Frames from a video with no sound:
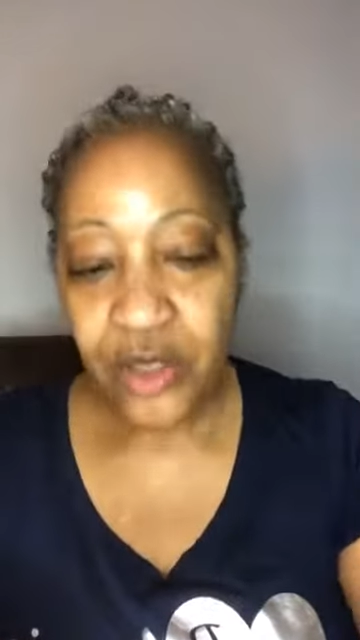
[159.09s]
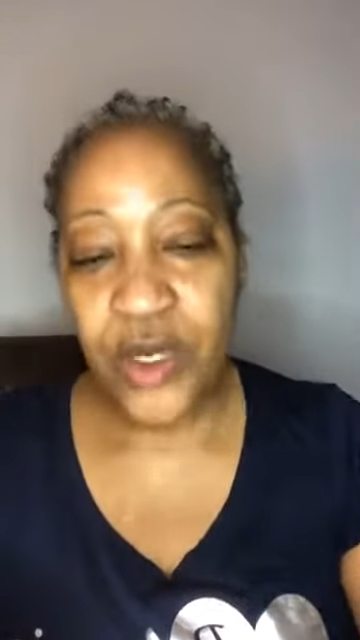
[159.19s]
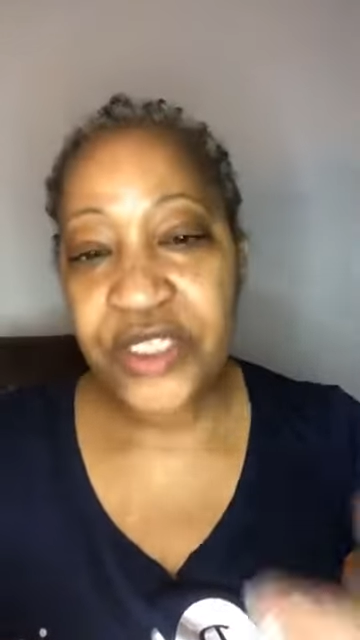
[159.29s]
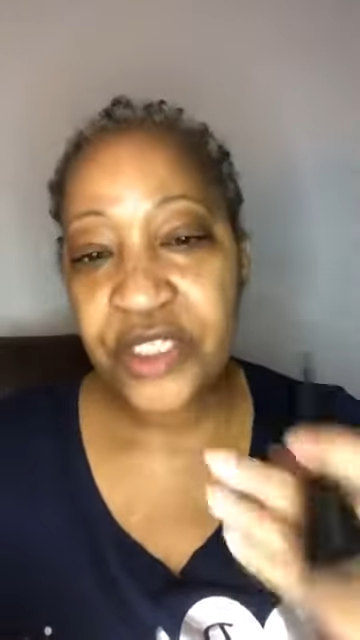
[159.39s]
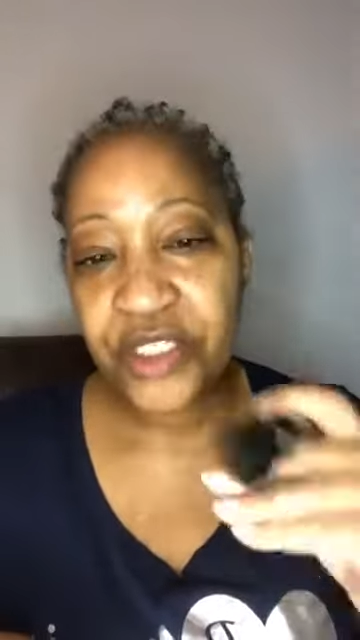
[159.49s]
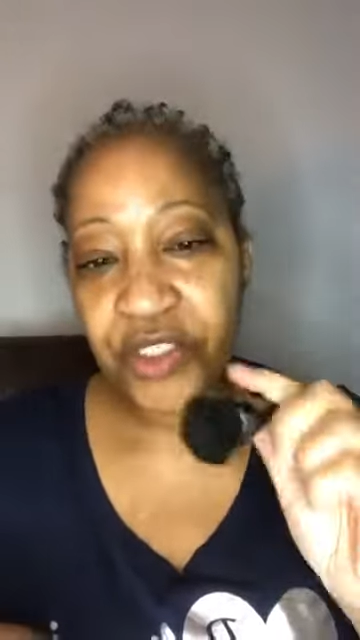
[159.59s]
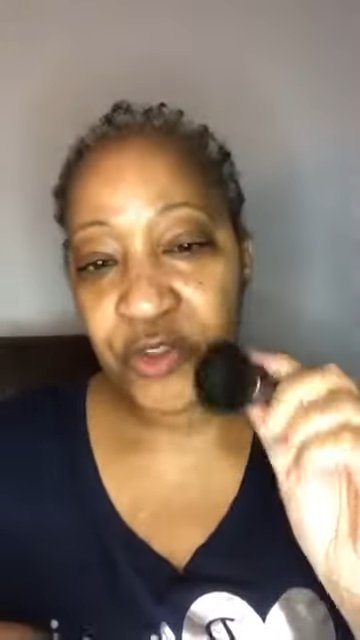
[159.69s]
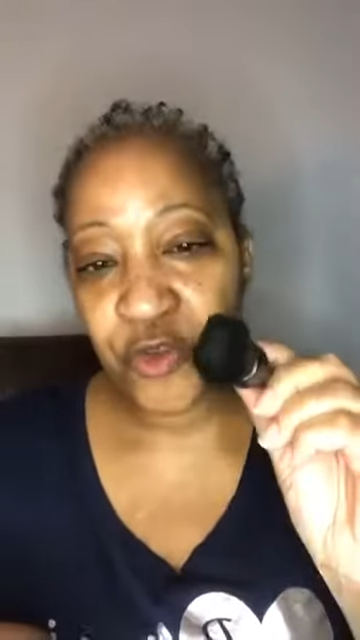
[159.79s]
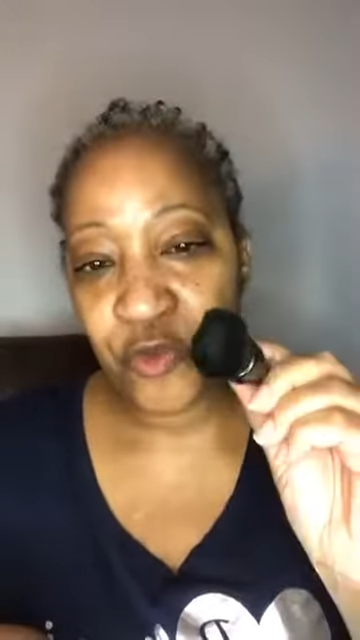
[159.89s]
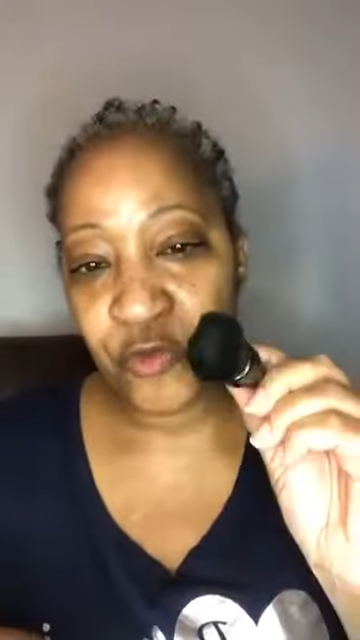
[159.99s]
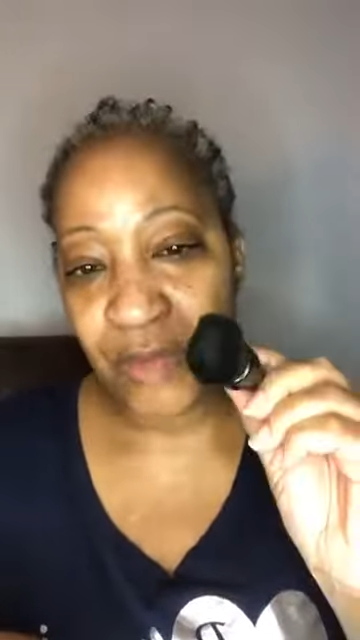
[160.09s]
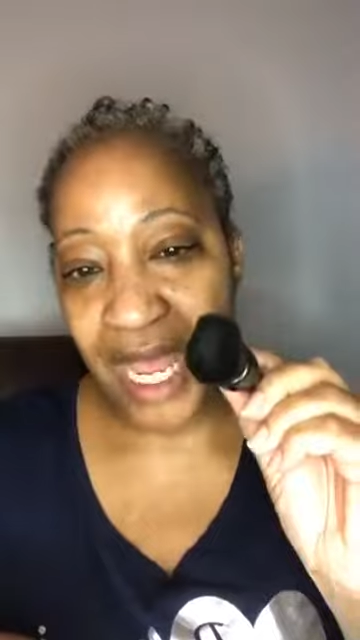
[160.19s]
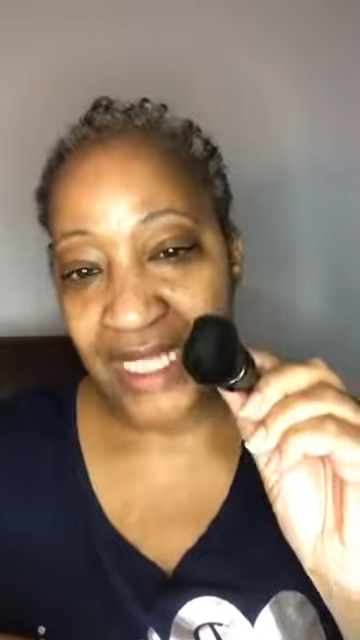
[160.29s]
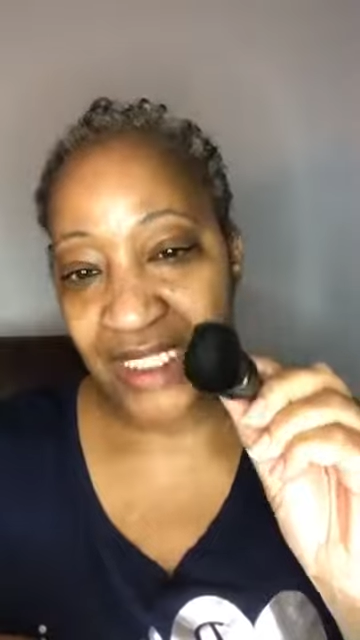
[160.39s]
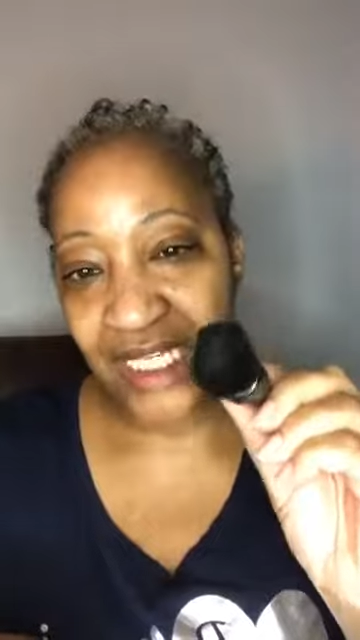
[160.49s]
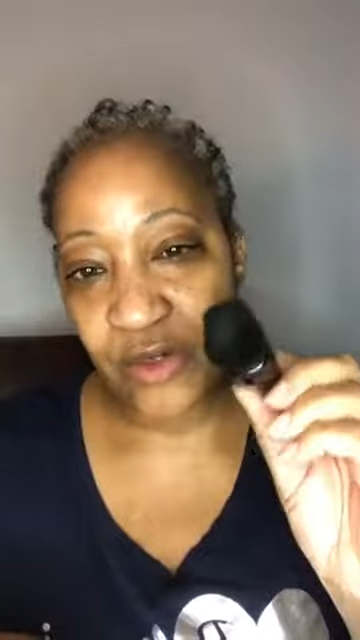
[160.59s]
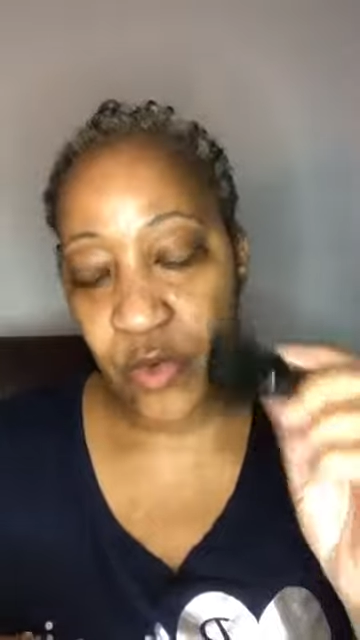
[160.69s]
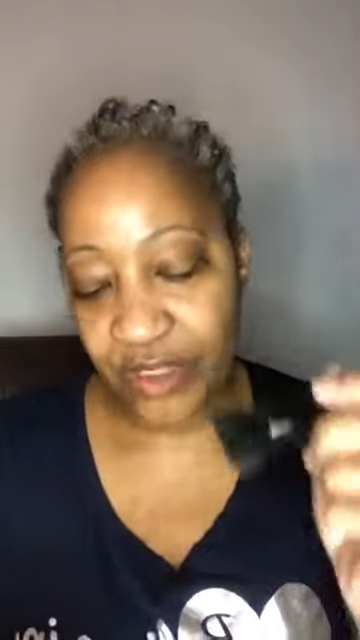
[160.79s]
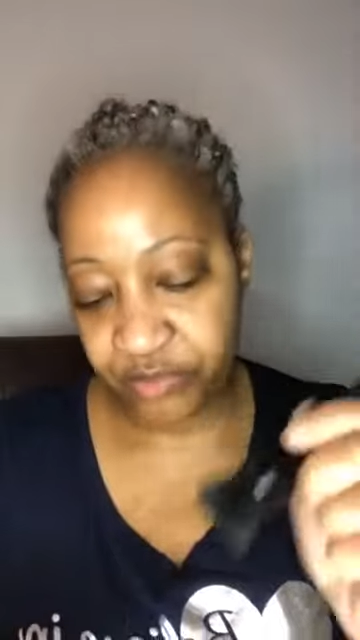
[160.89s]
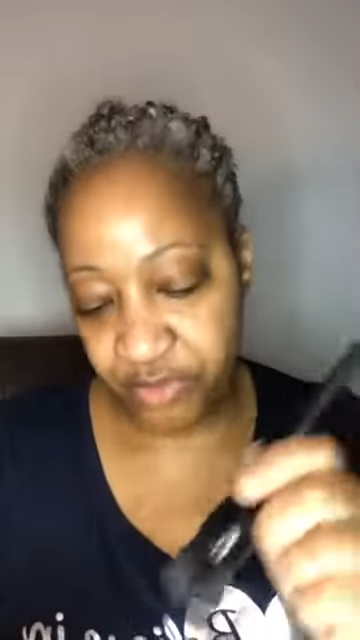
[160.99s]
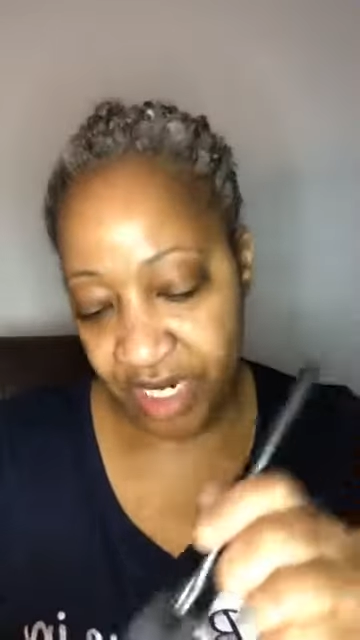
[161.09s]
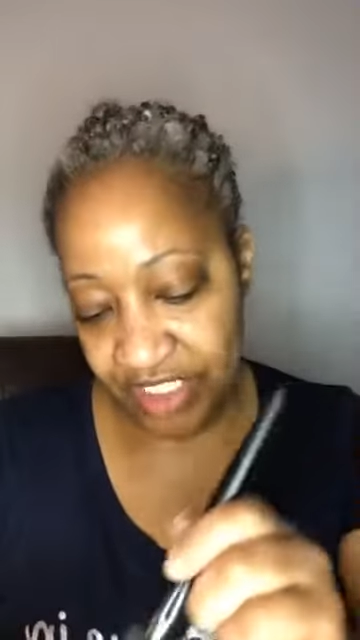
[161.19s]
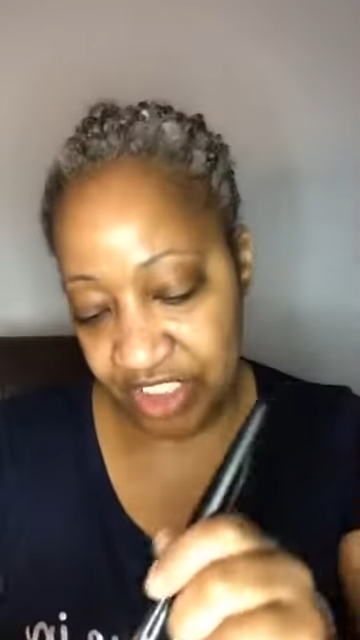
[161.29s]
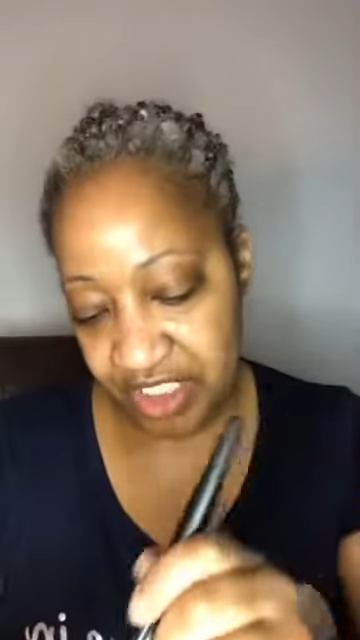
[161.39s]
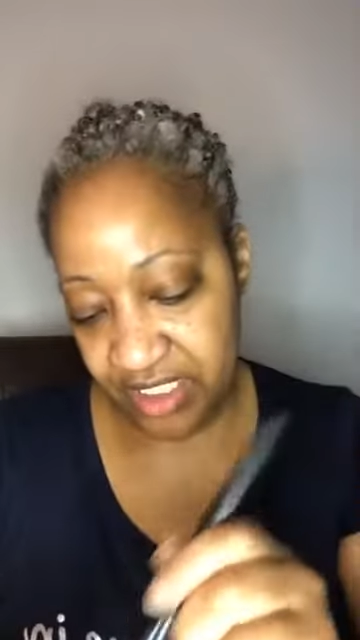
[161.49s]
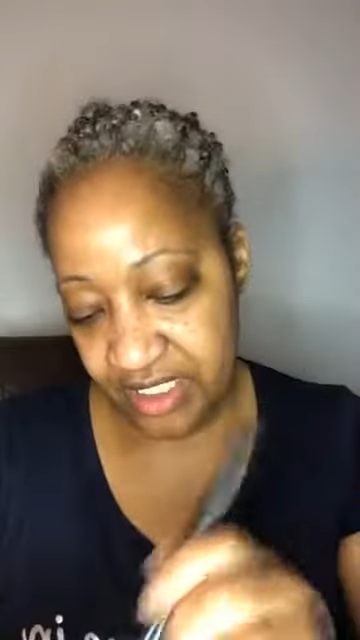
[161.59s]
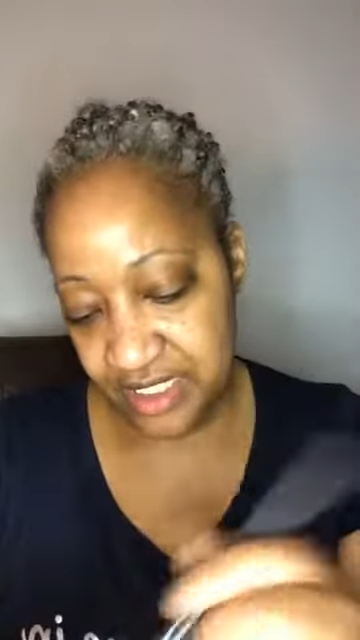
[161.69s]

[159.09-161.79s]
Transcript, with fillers: Going to do my liquid brush.